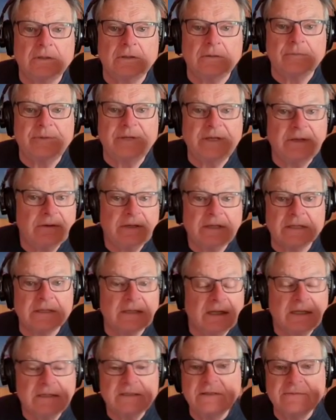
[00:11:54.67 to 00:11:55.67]
Period.
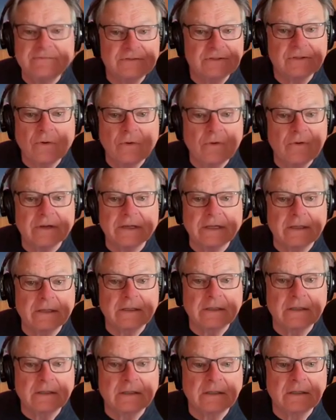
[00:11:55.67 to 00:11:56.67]
End of story.
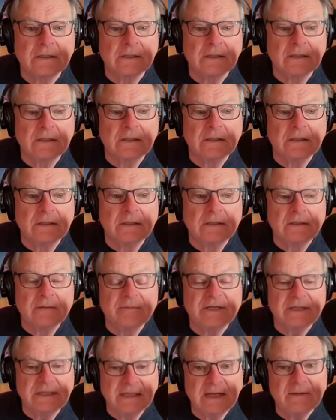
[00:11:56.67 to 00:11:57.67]

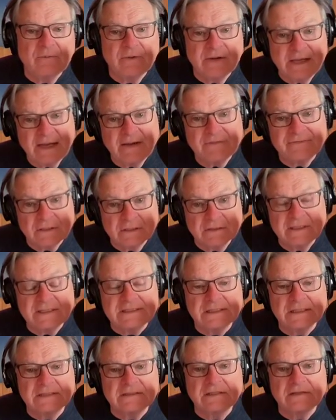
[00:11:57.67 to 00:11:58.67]
But yet we have to
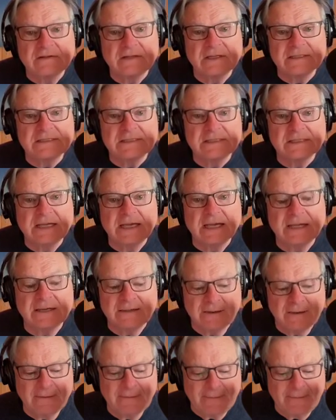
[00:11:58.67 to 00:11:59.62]
listen to this again.